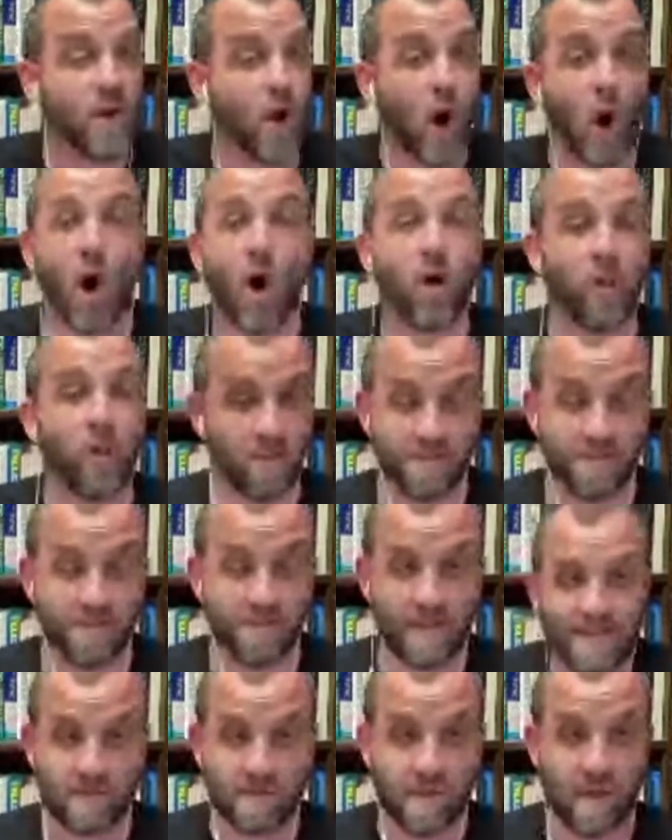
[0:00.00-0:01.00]
all of
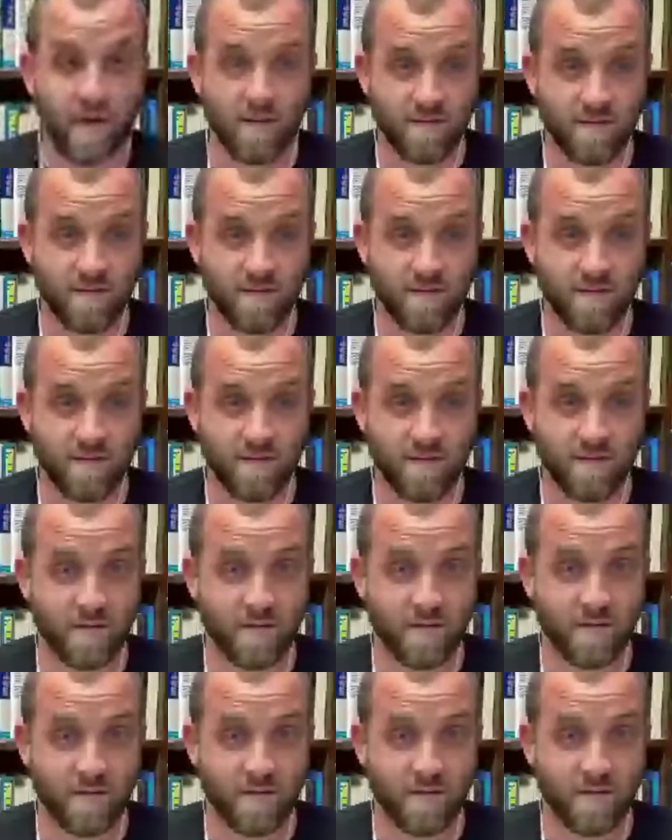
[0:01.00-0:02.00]
that stuff. All right.
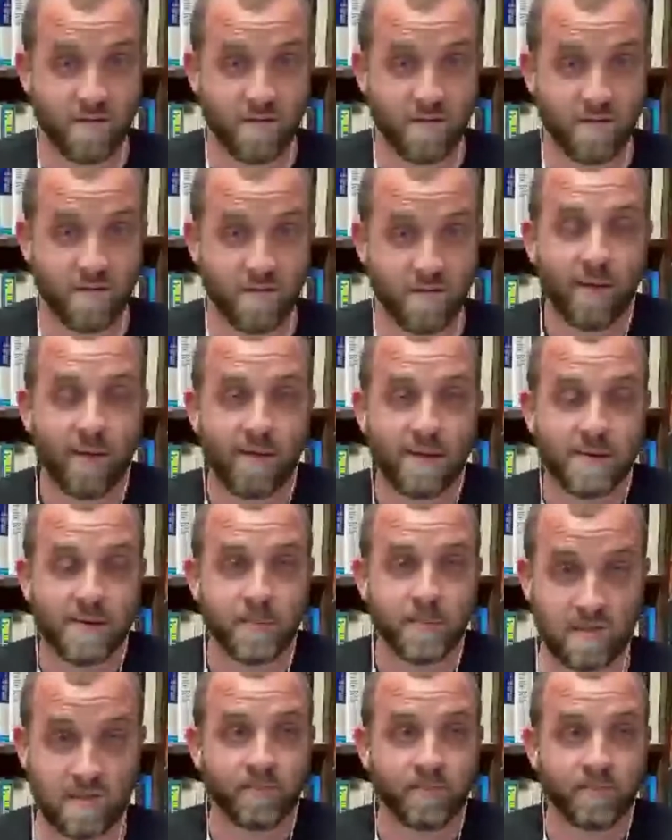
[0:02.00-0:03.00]

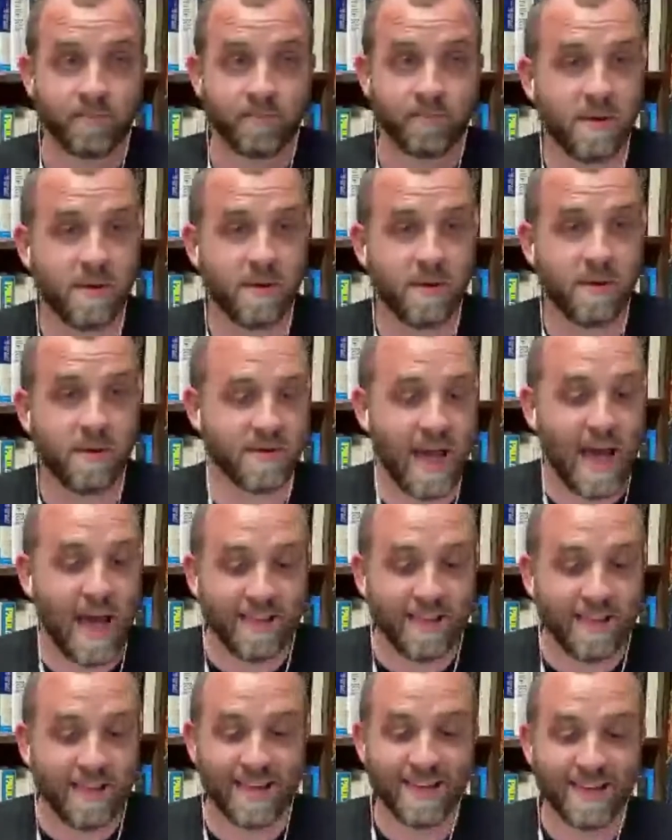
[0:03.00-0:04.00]
But the
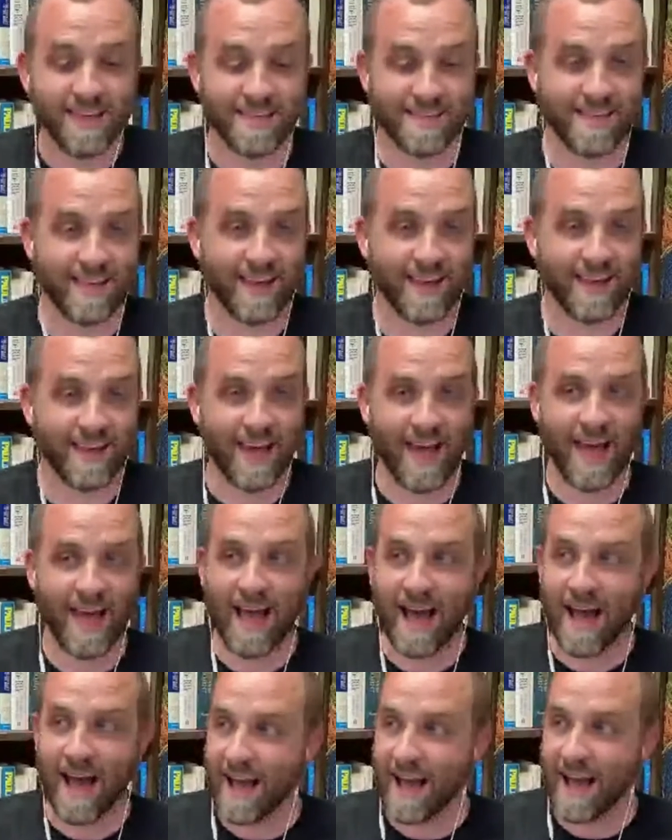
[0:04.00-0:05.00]
reality is, like,
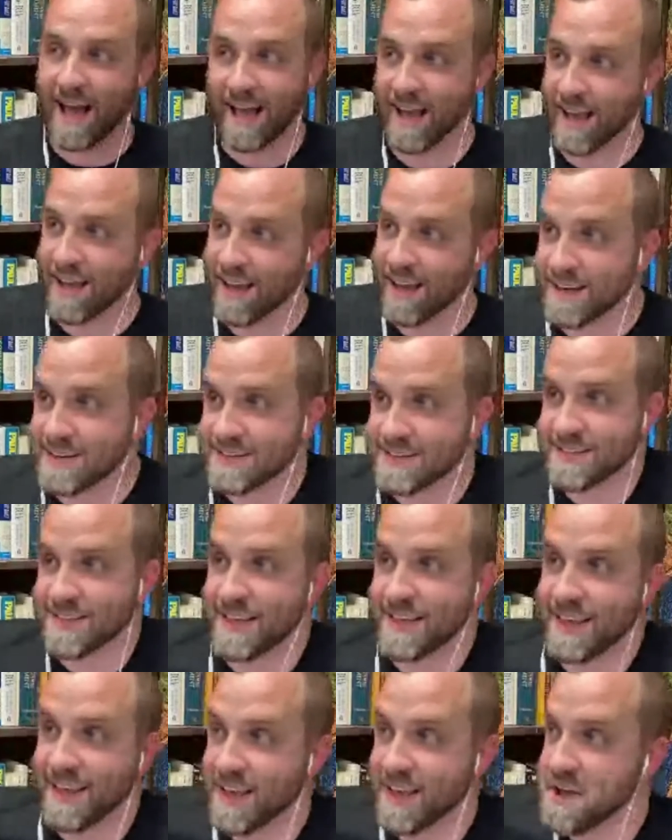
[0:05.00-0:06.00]
I
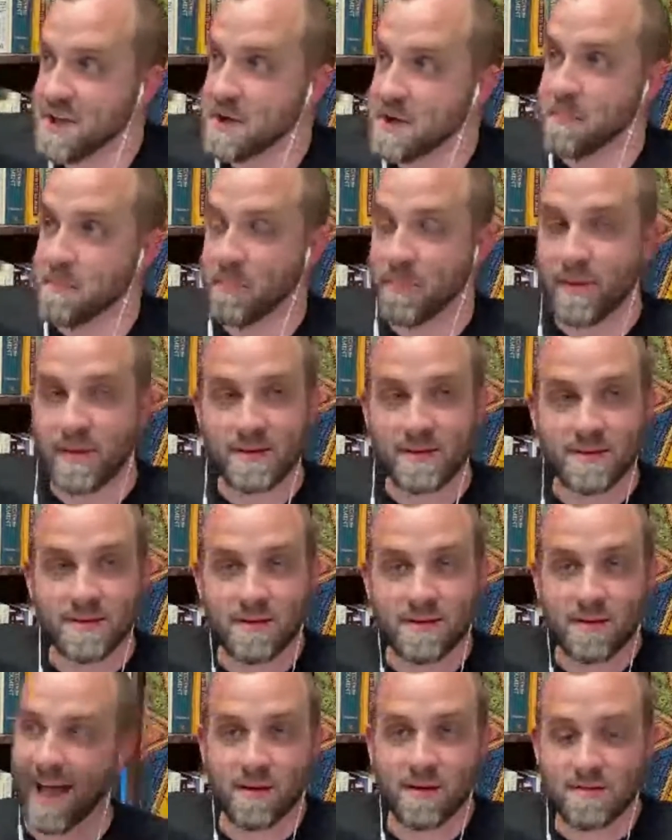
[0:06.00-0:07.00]
honestly,
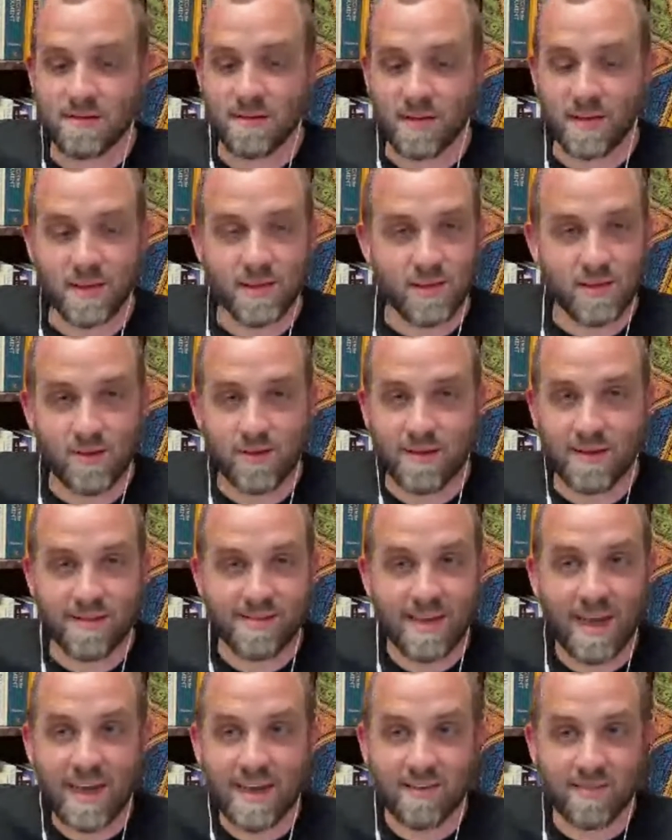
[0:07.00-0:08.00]
you
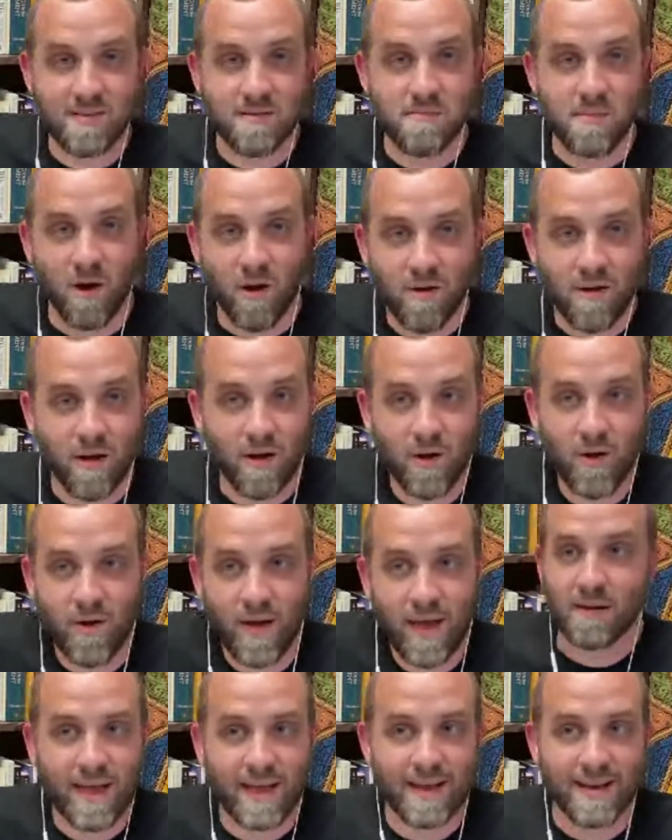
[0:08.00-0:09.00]
could take it tomorrow
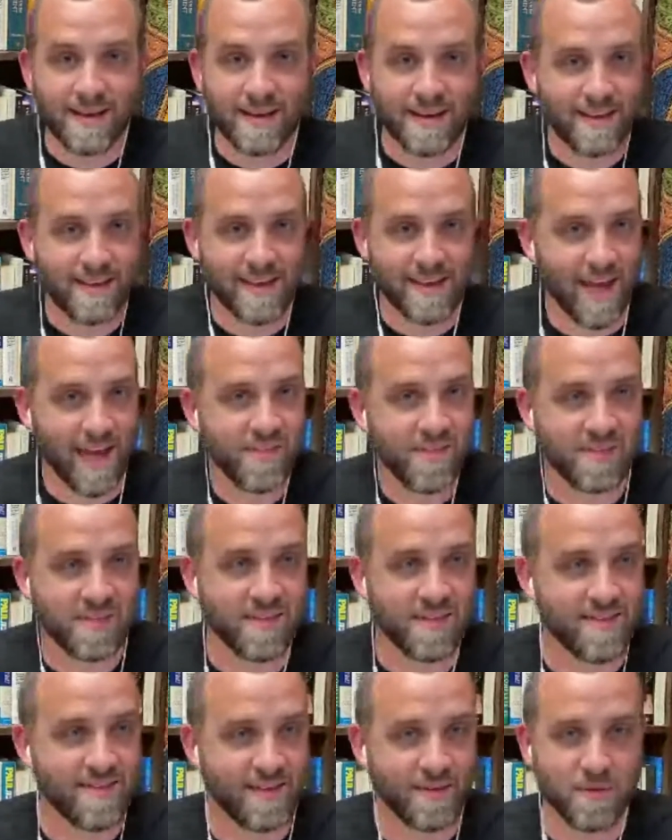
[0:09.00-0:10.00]
and yeah, the
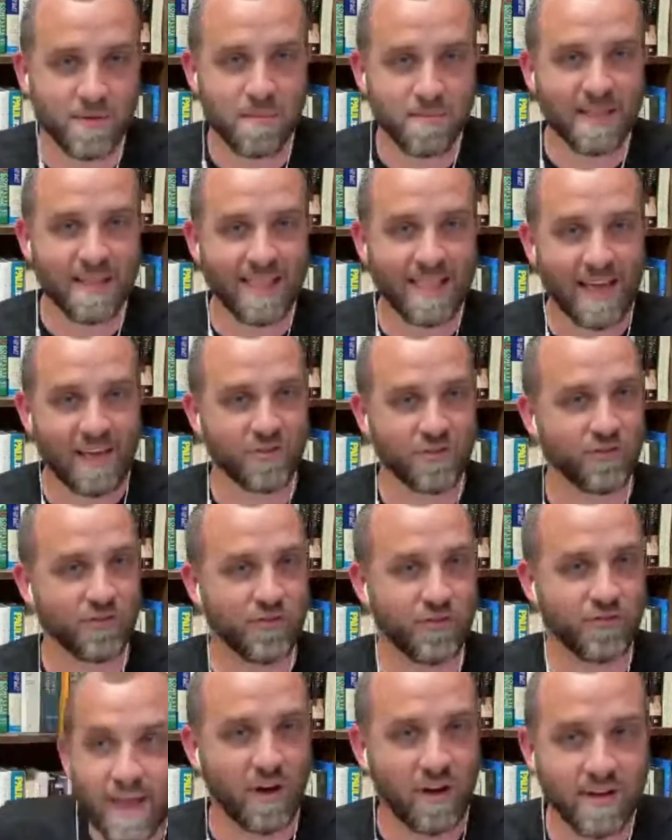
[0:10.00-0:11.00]
season would be less
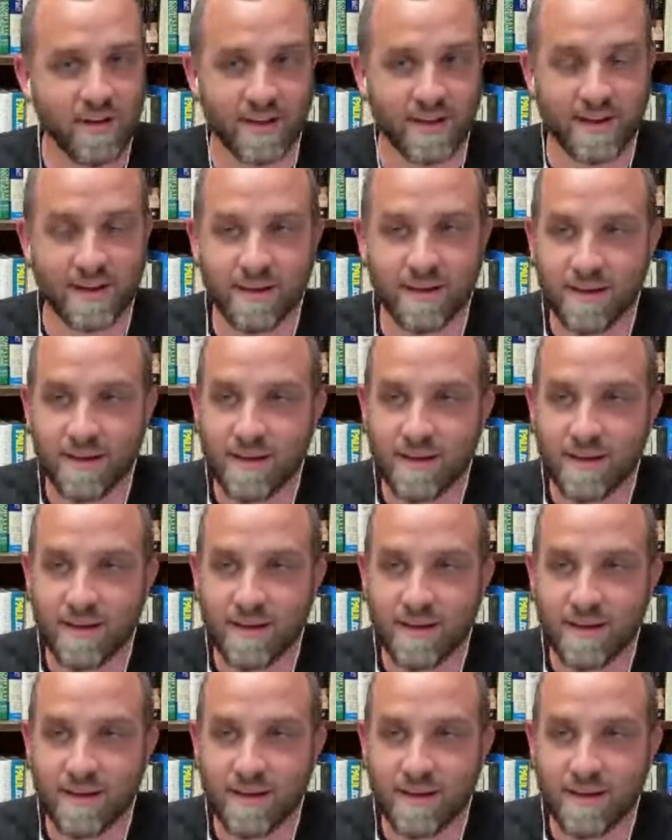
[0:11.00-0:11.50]
fun,